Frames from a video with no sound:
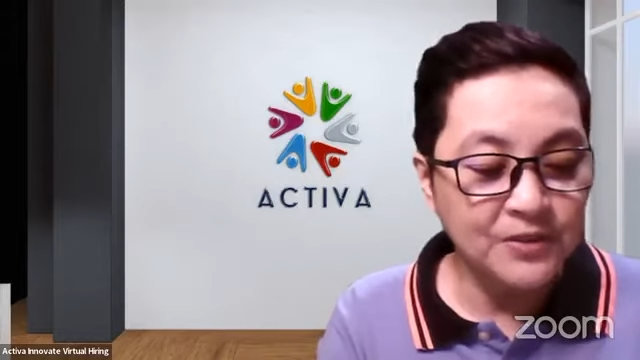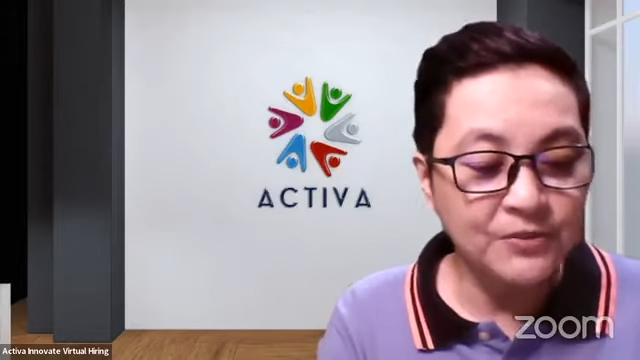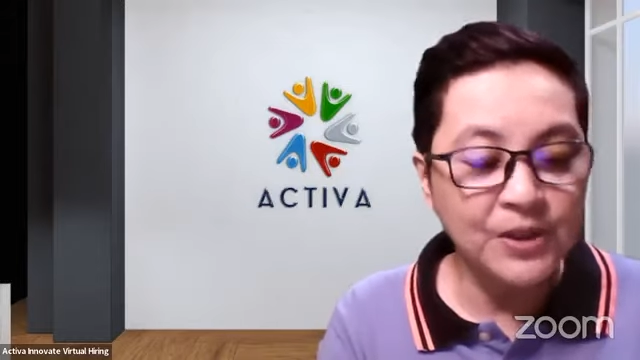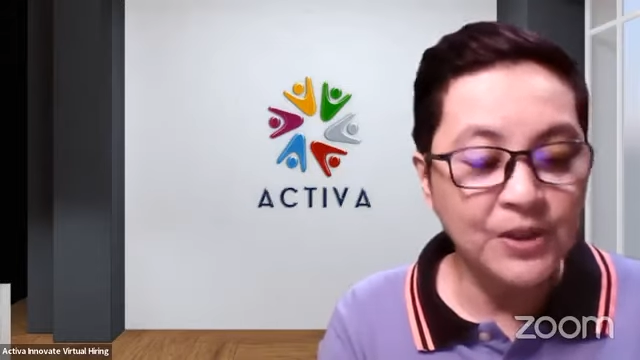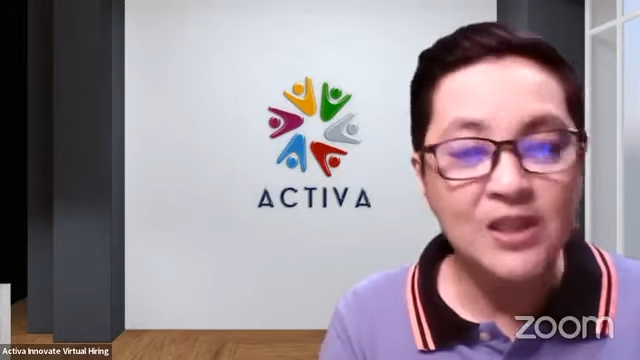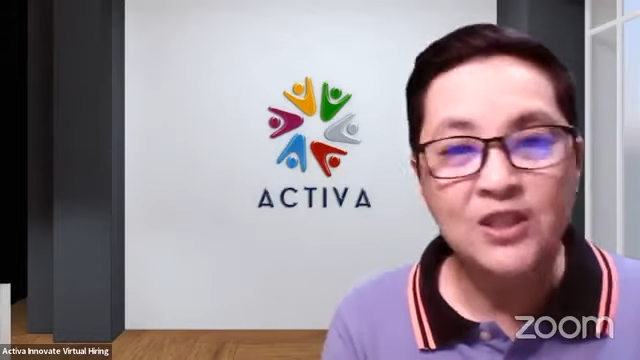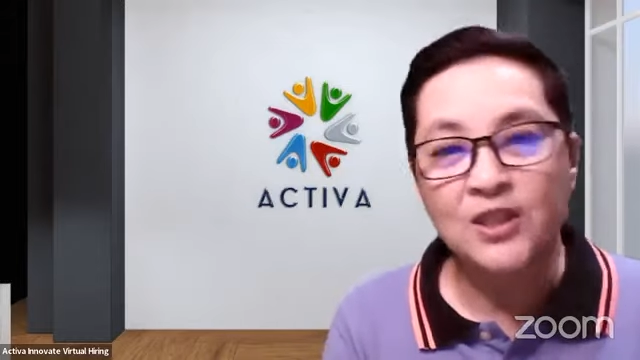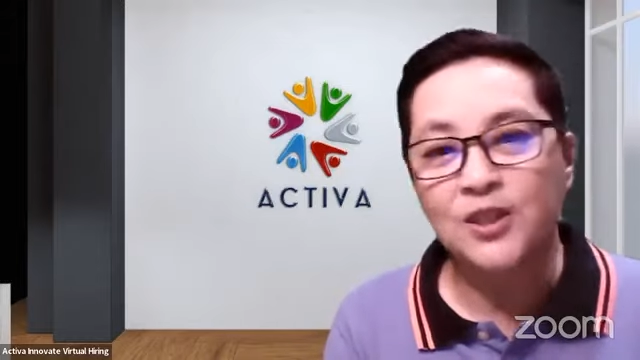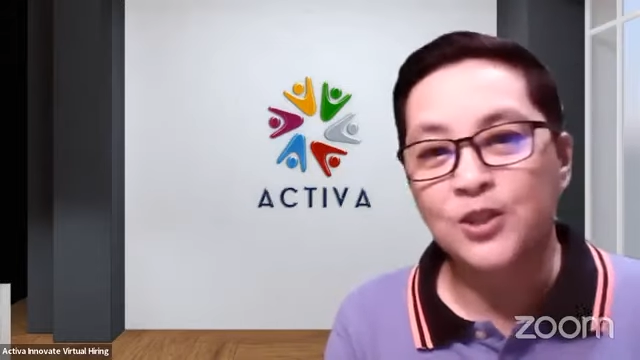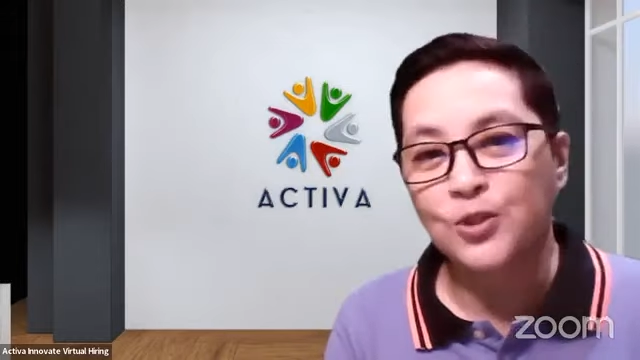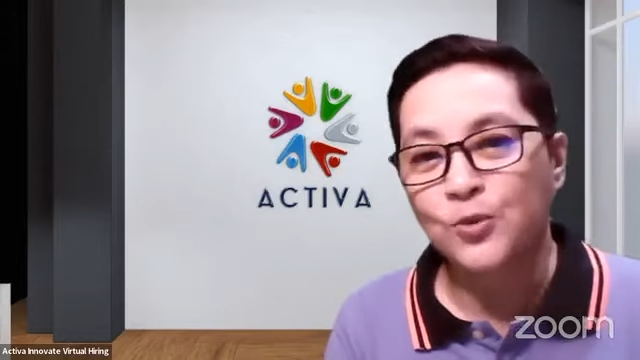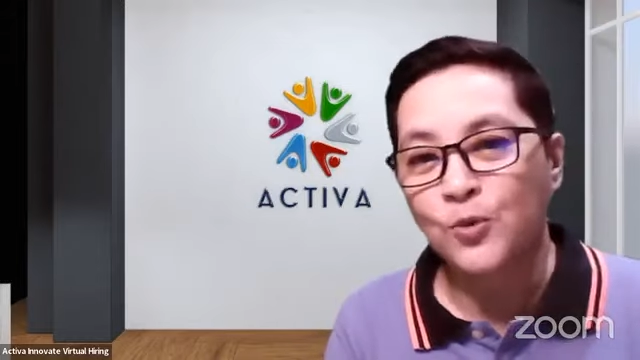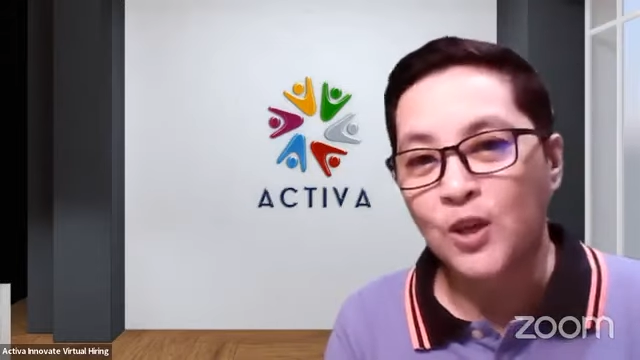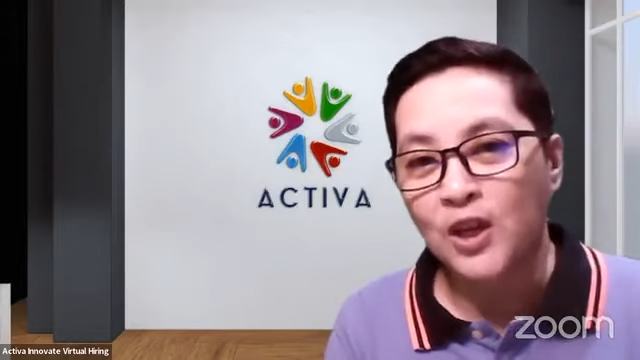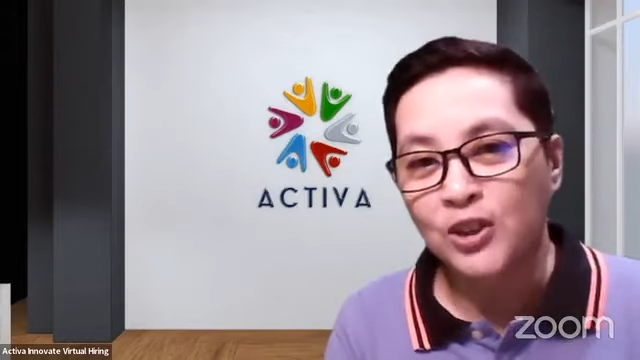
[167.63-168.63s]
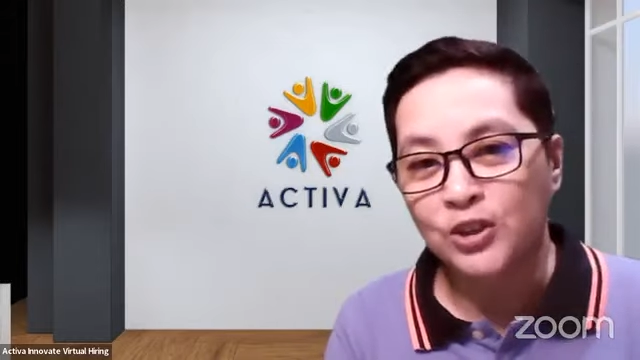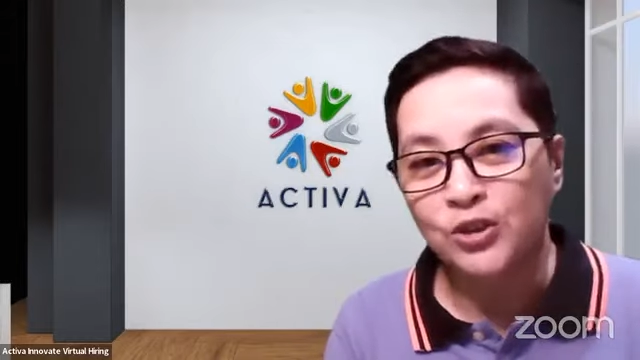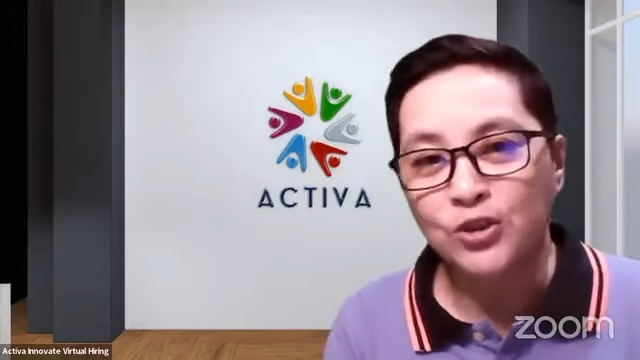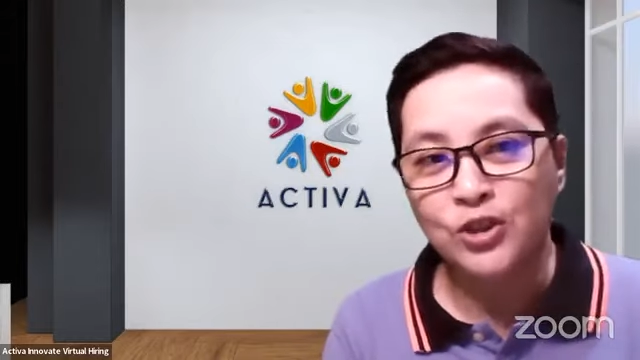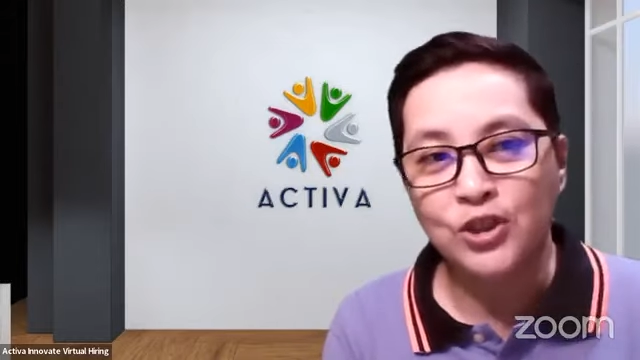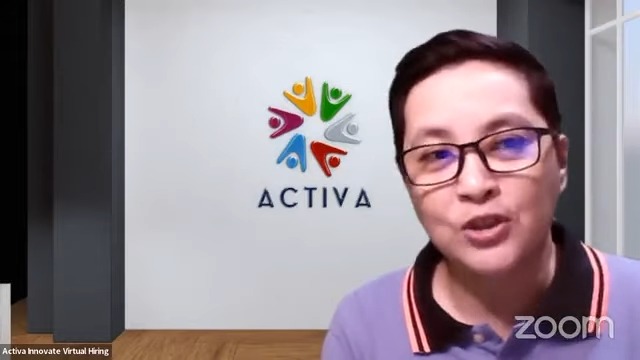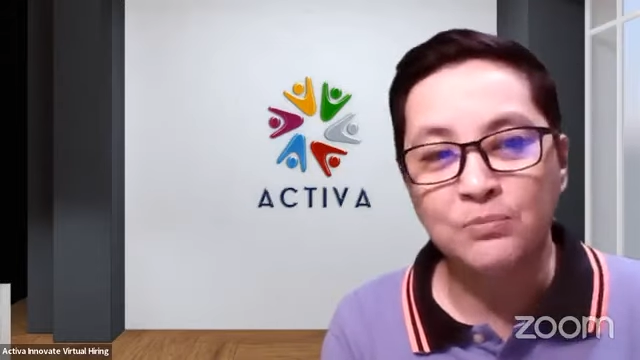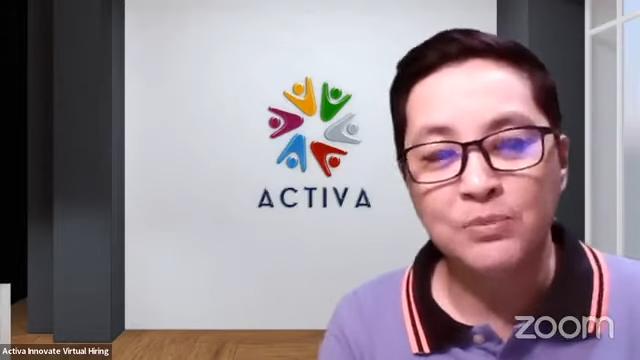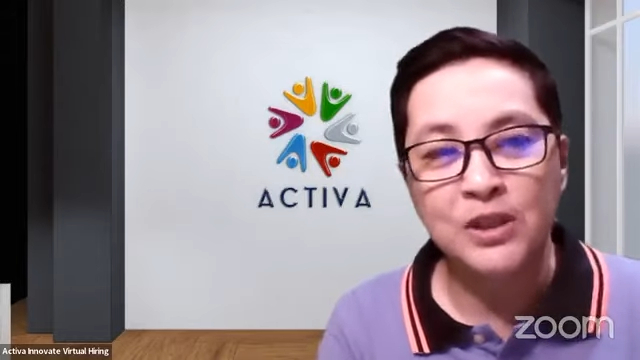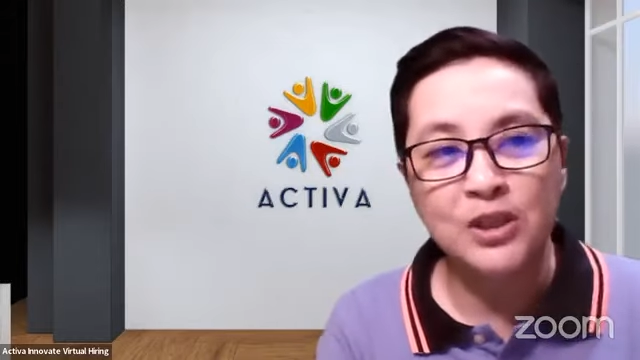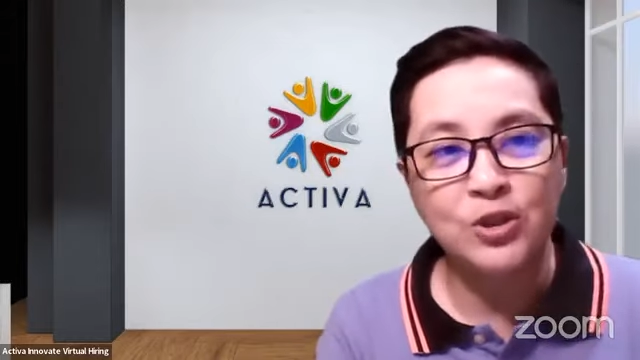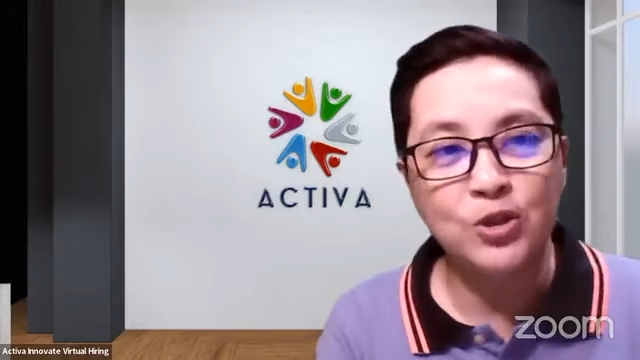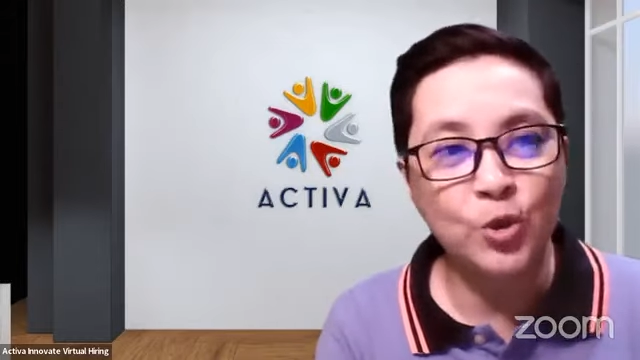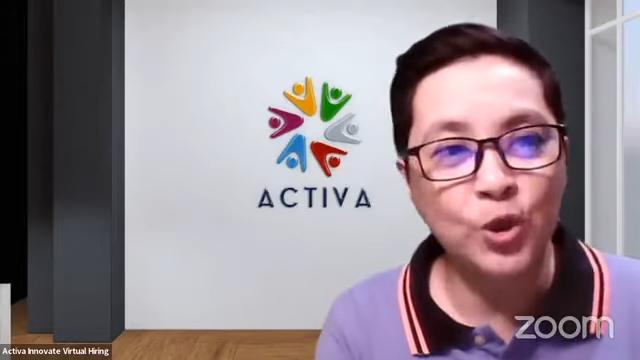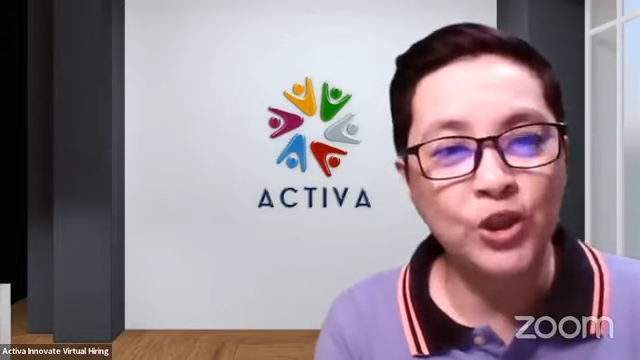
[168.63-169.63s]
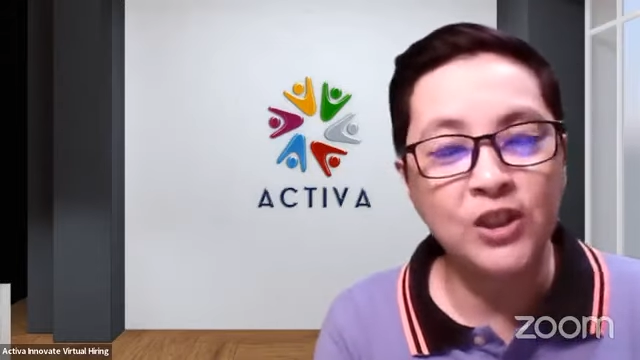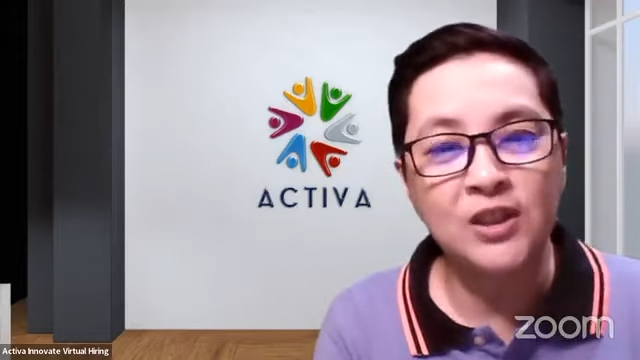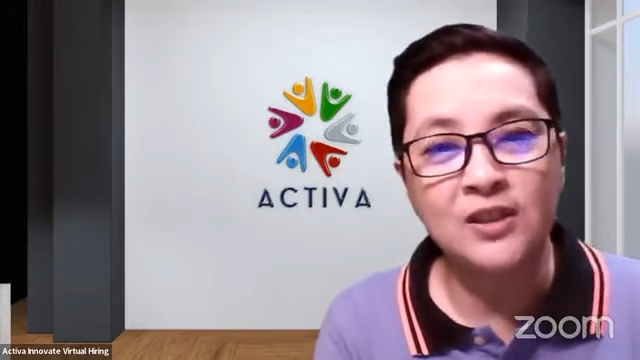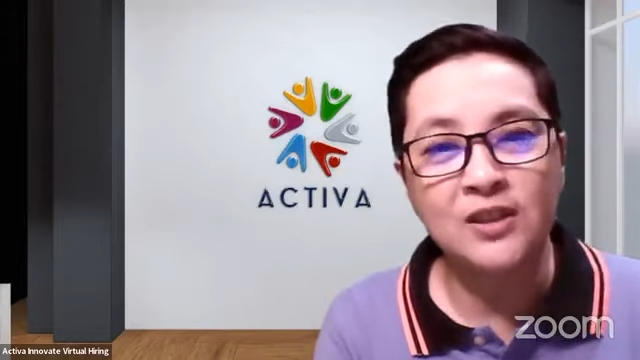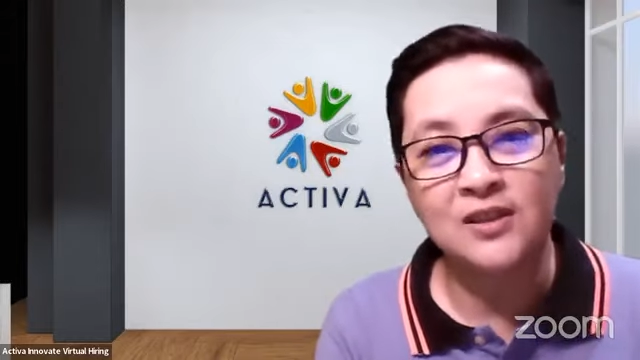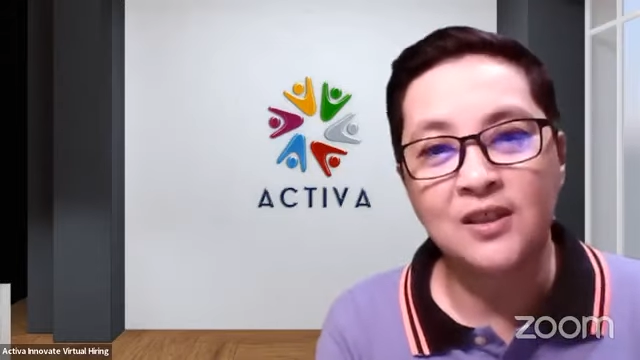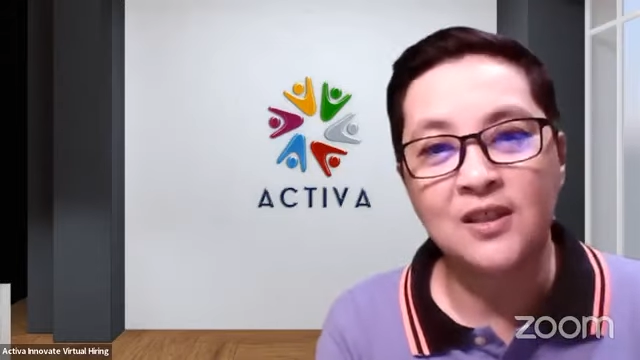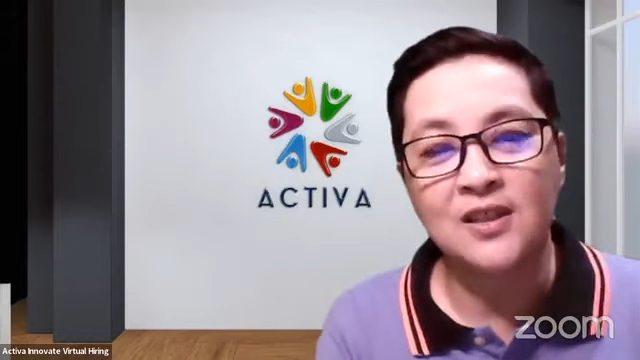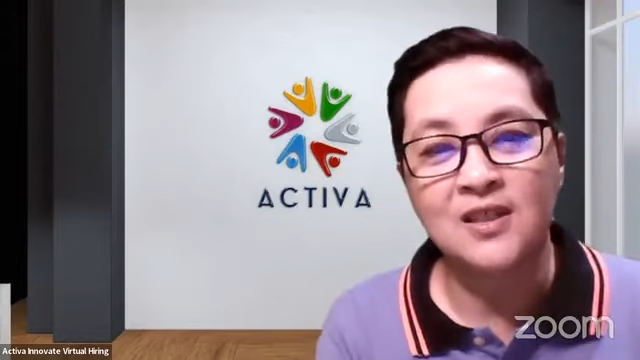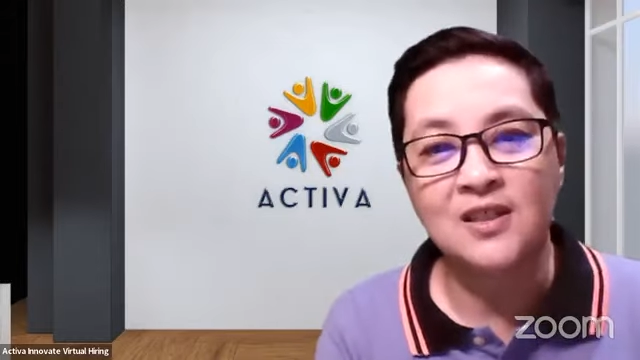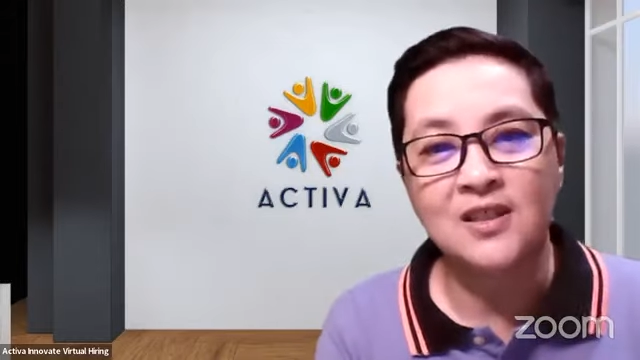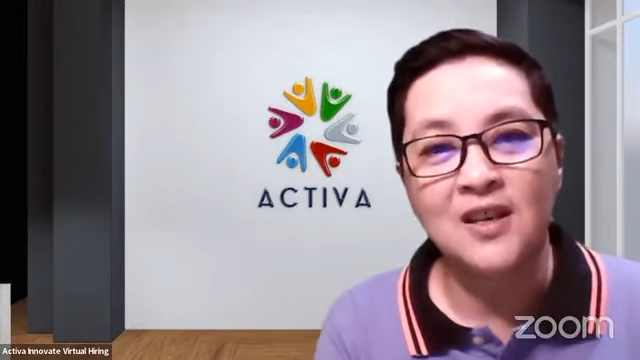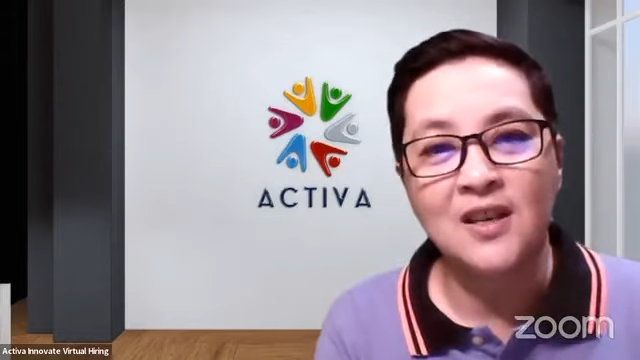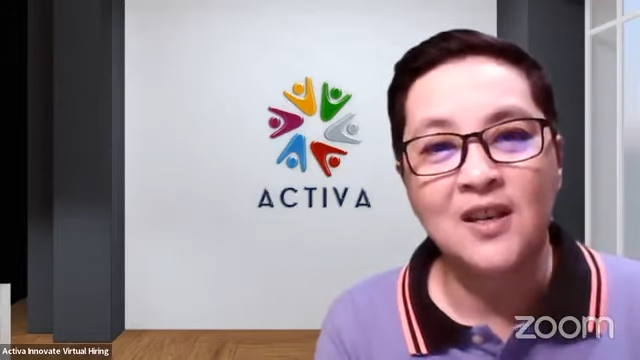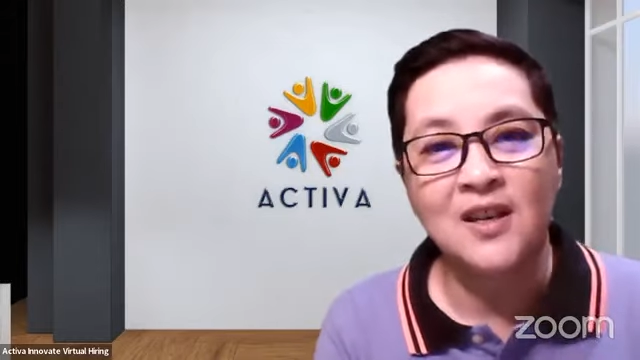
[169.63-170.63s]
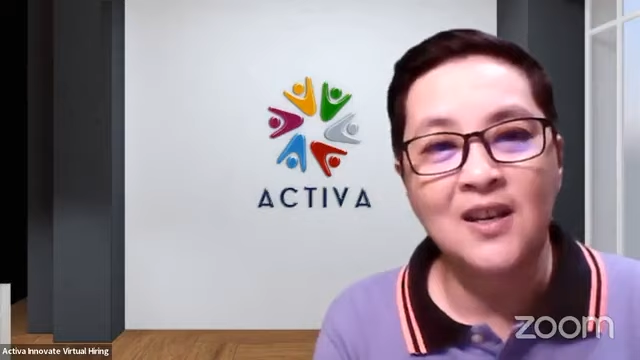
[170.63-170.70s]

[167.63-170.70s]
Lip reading: reasons why you should be joining this